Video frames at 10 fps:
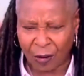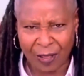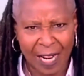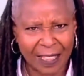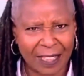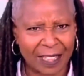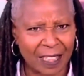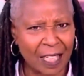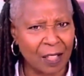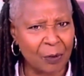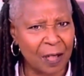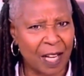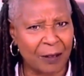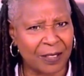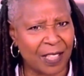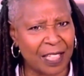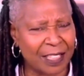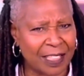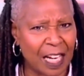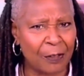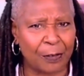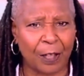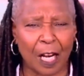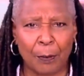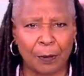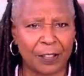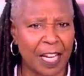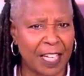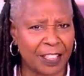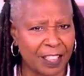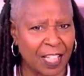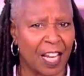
So last week I was out of town for a couple of days.